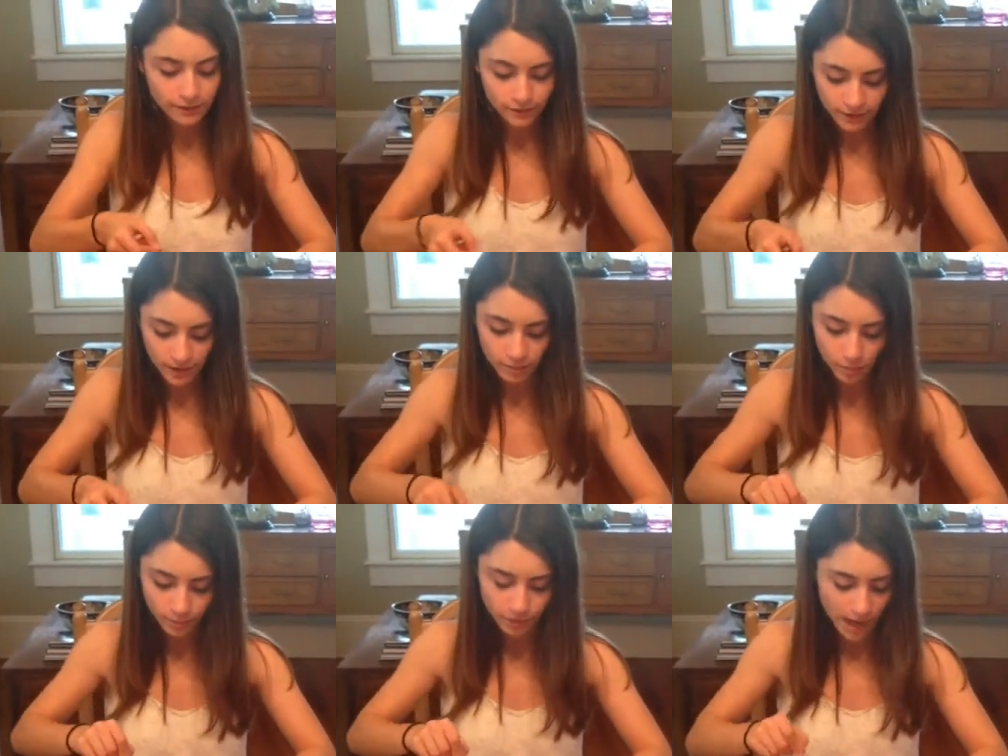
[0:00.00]
the same
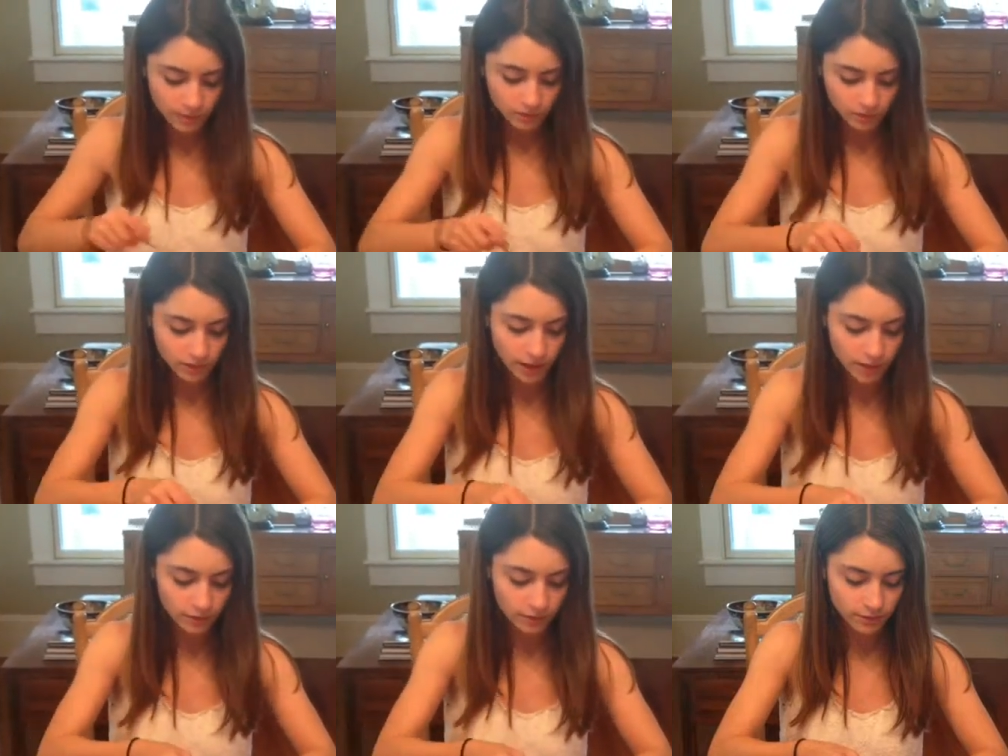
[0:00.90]
purple cabbage
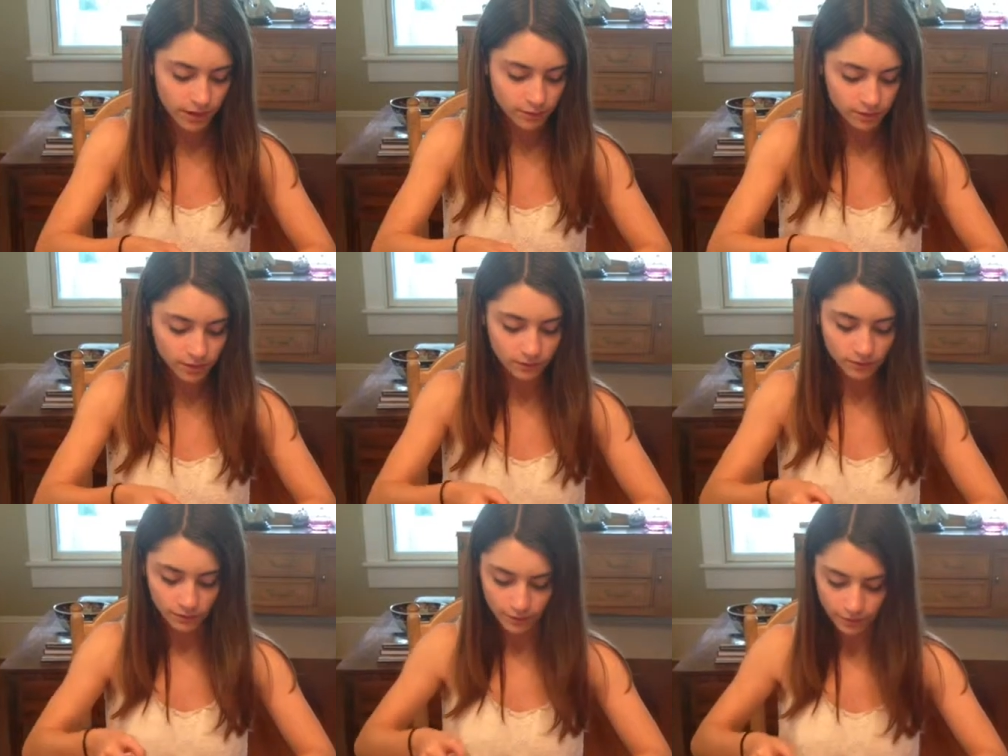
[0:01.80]
indicator that I've been
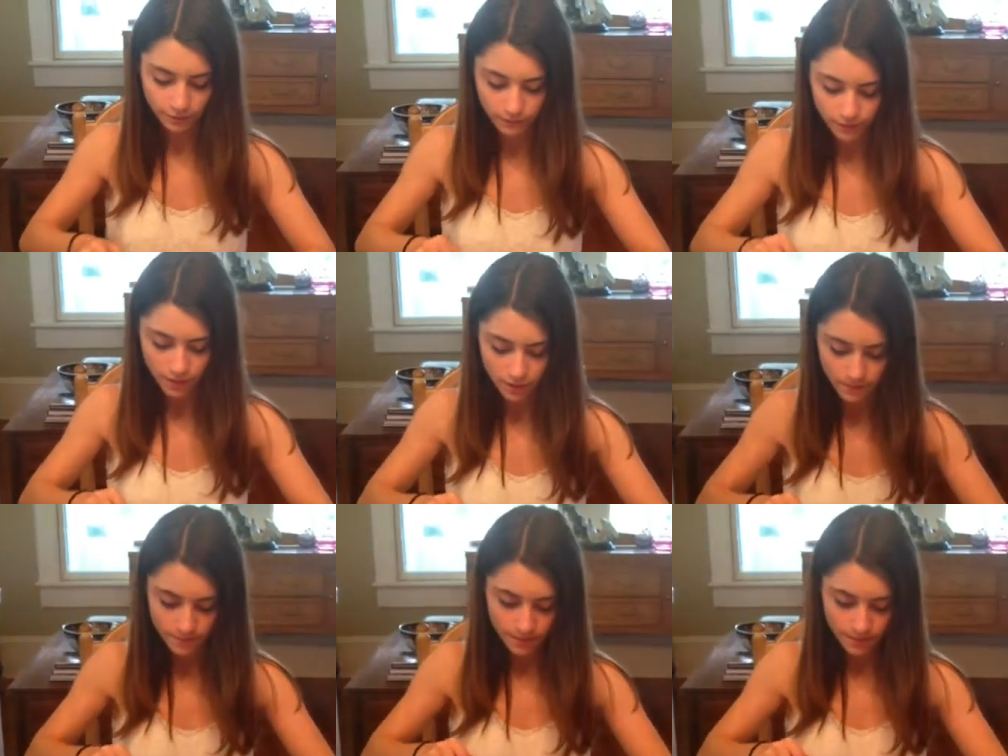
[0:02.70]
using throughout the video.